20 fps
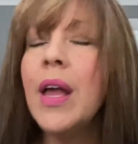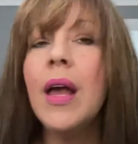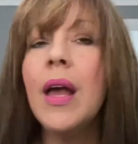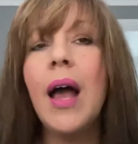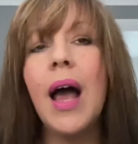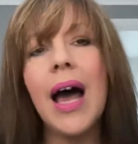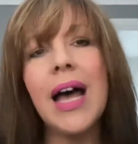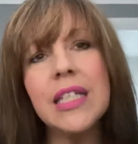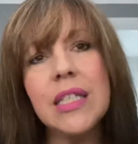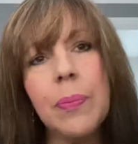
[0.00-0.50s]

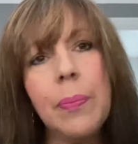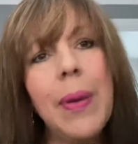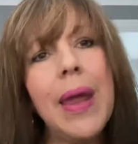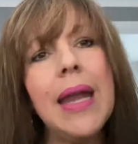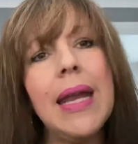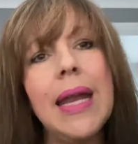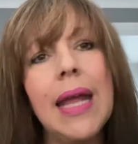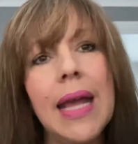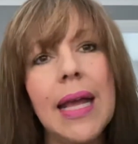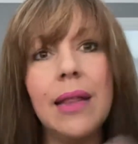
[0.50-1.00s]

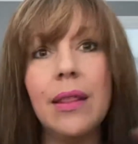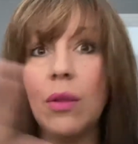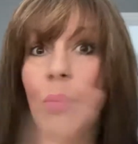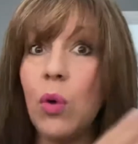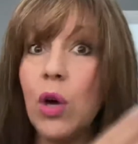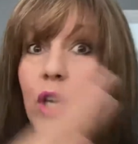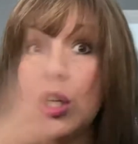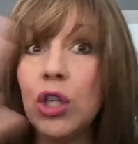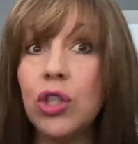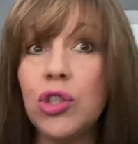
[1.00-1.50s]
Underpinning the
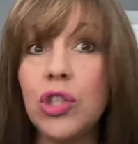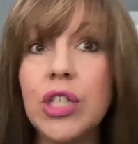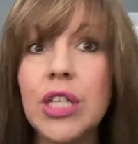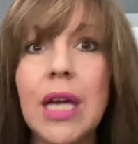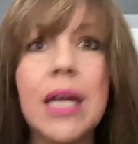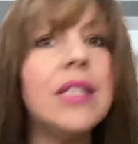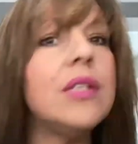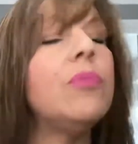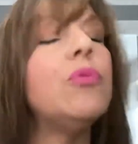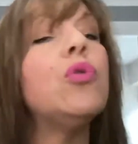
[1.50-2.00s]
100
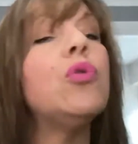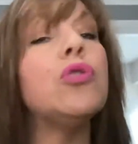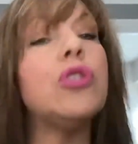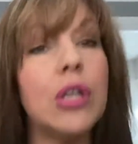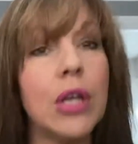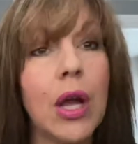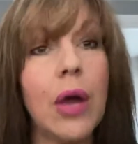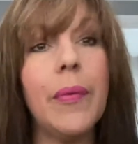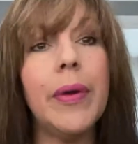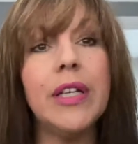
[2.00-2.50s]
days, I'm
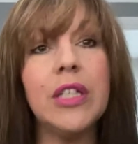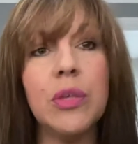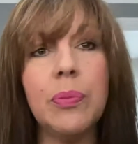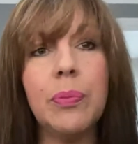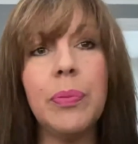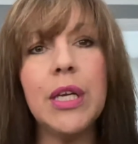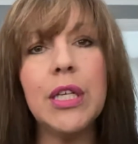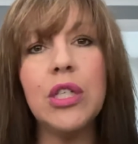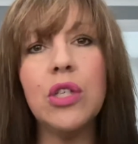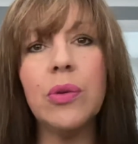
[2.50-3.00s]
also going to
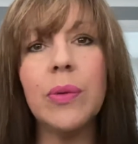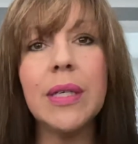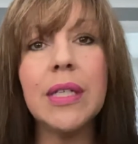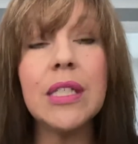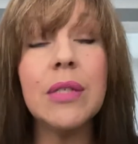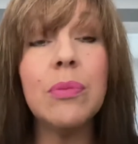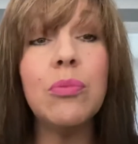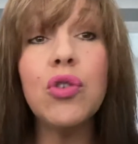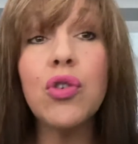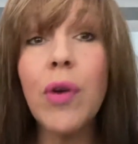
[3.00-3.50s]
be doing
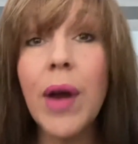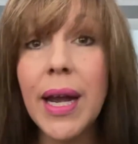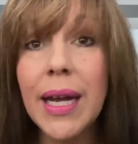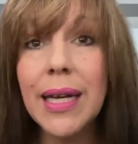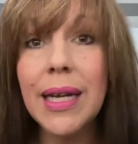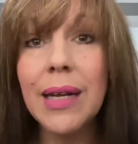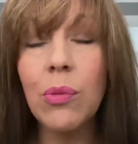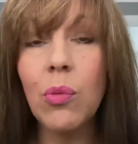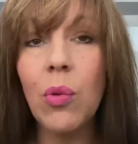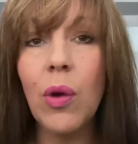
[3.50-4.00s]
some
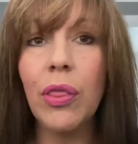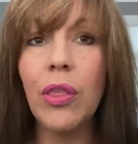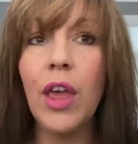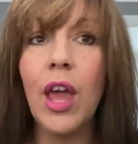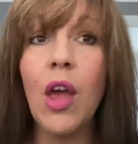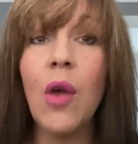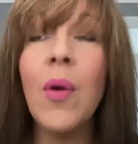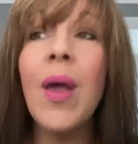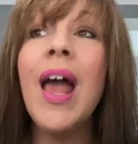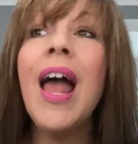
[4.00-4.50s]
training with
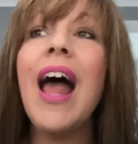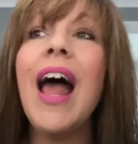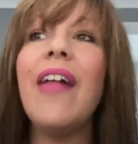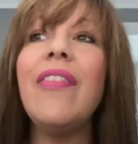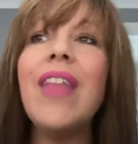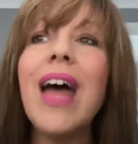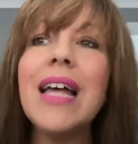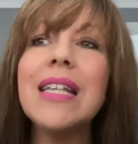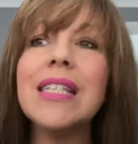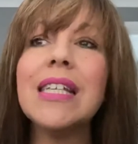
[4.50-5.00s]
you,
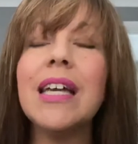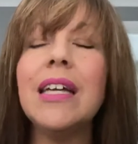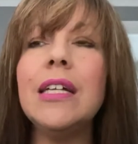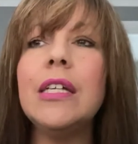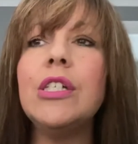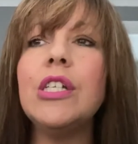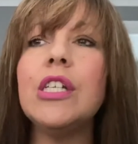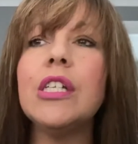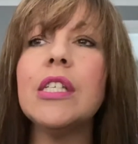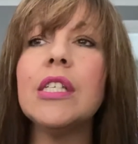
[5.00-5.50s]
and that's going
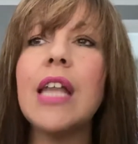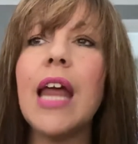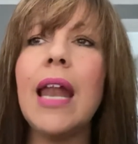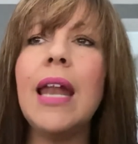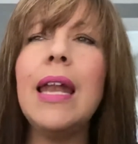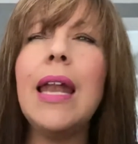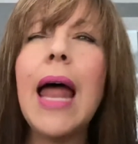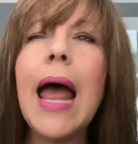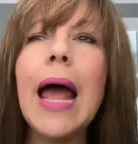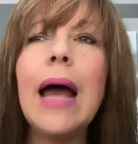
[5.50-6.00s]
to just
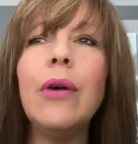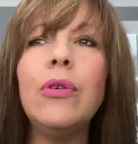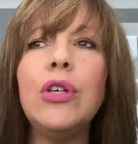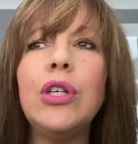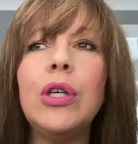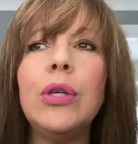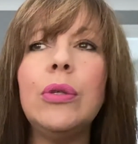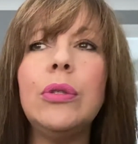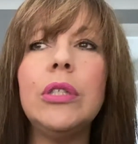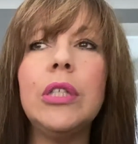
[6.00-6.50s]
allow
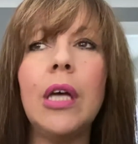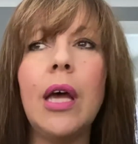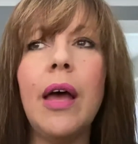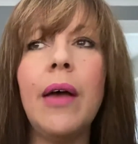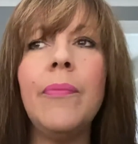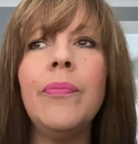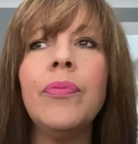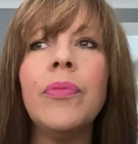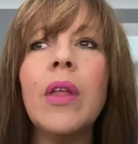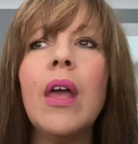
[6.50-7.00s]
you
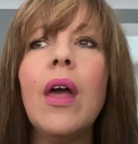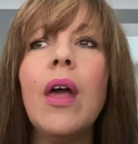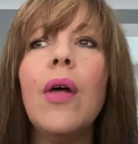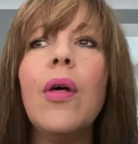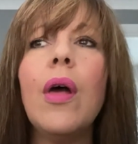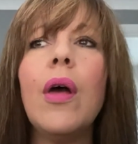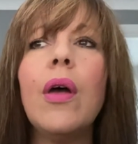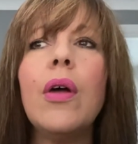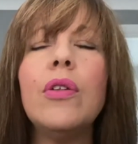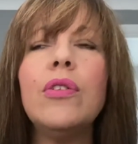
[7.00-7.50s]
to
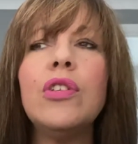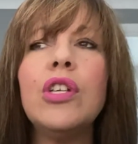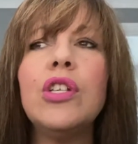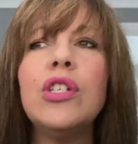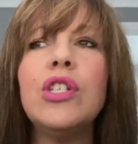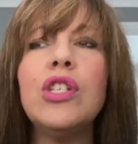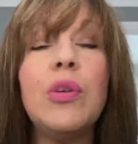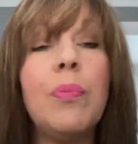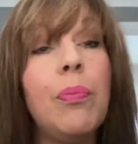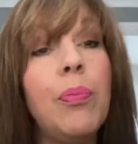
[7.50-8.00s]

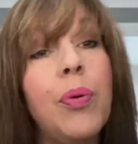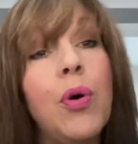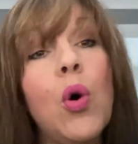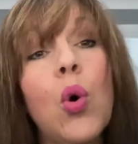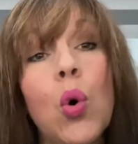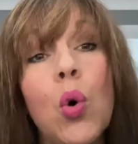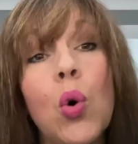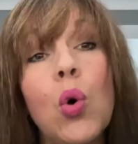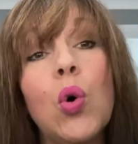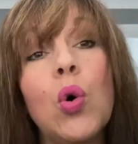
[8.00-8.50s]
to
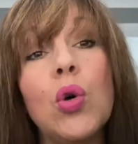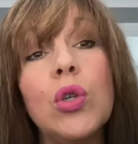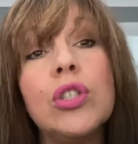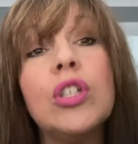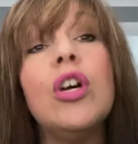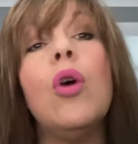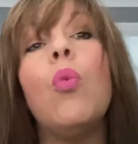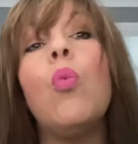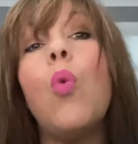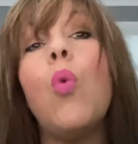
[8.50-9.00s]

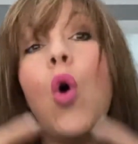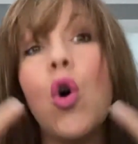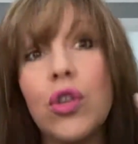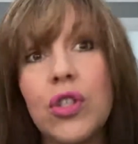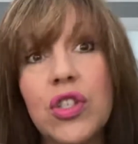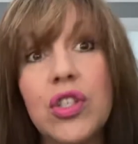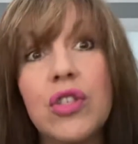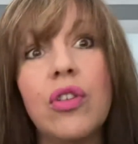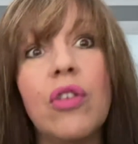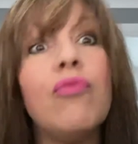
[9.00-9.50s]
support
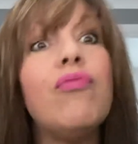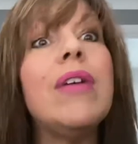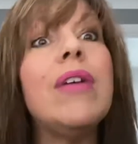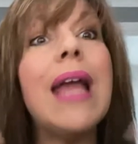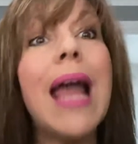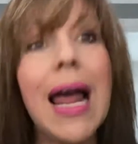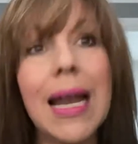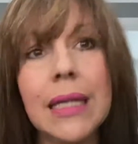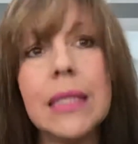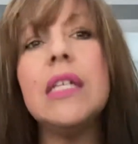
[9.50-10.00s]
what's the
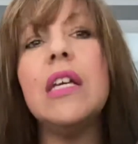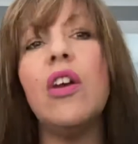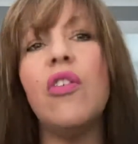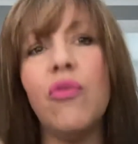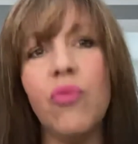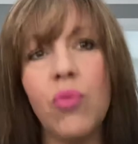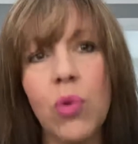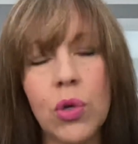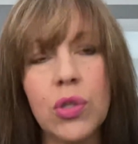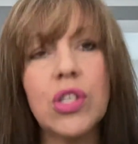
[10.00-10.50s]
reality
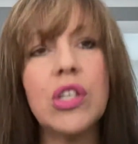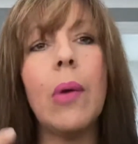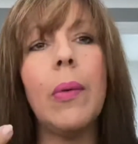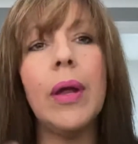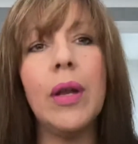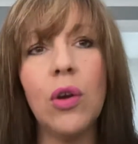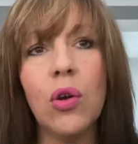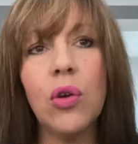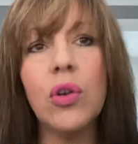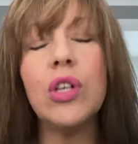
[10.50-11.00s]
of what's
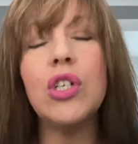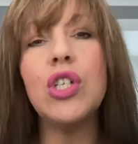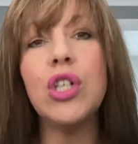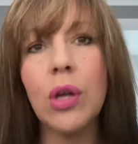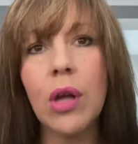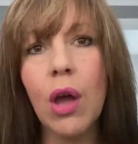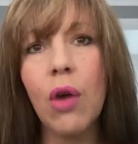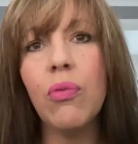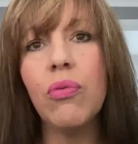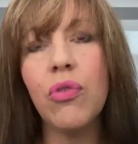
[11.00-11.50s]
going on as
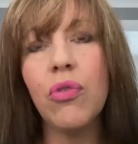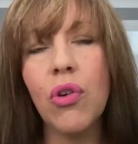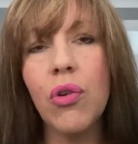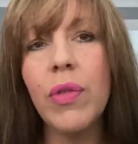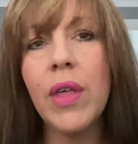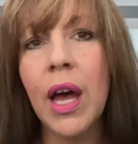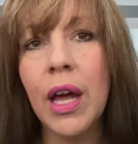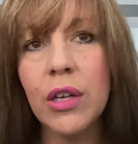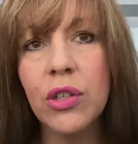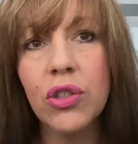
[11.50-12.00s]
you go through
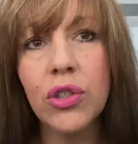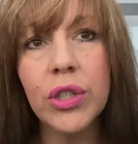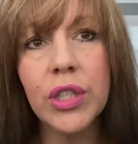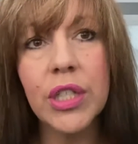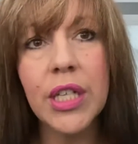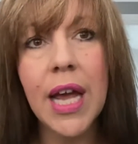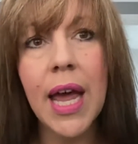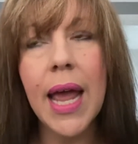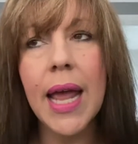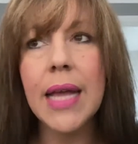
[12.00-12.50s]
the 100
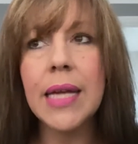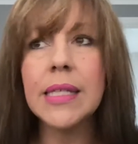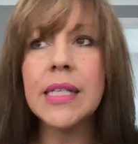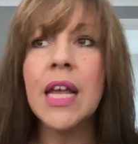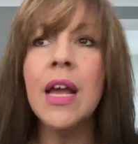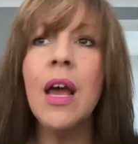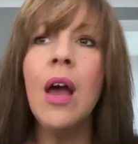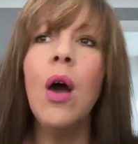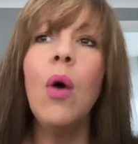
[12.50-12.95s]
days.